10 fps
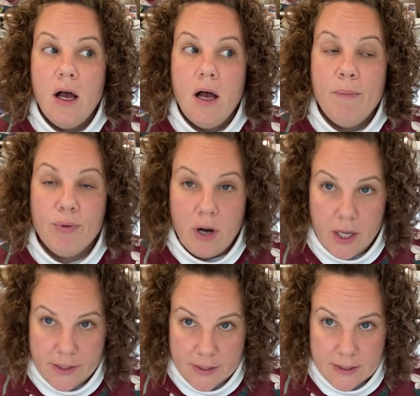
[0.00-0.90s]

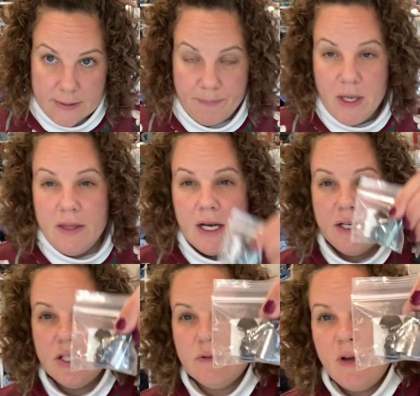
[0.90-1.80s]
bronze. And then I
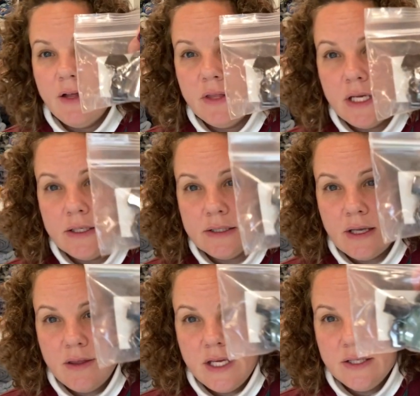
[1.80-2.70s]
just found these.
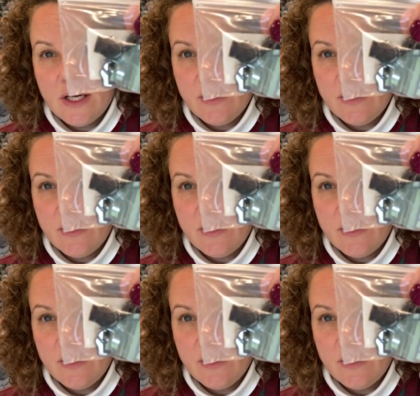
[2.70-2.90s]
These are